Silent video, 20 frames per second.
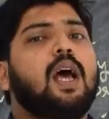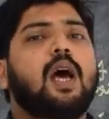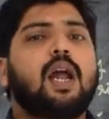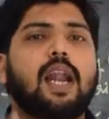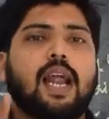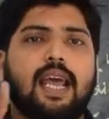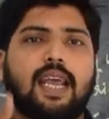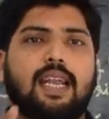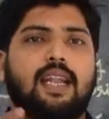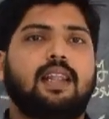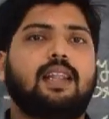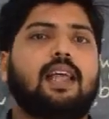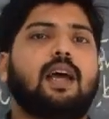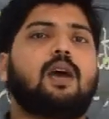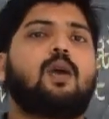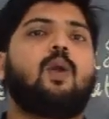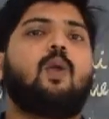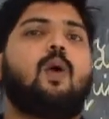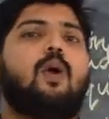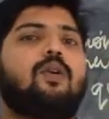Right, the
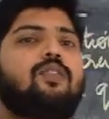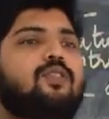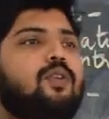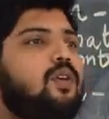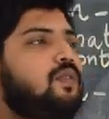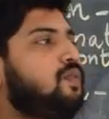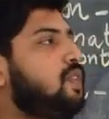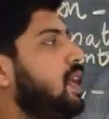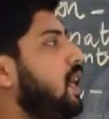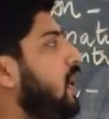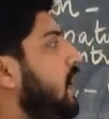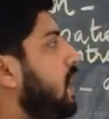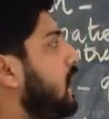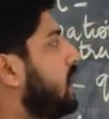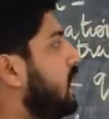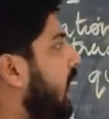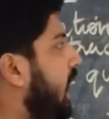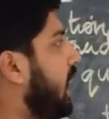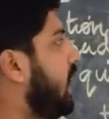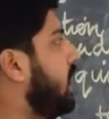claws of the
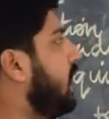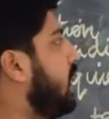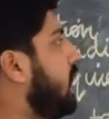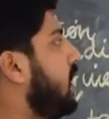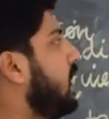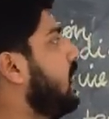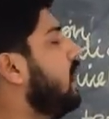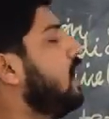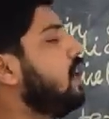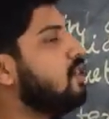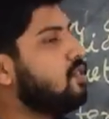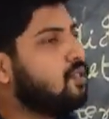tiger.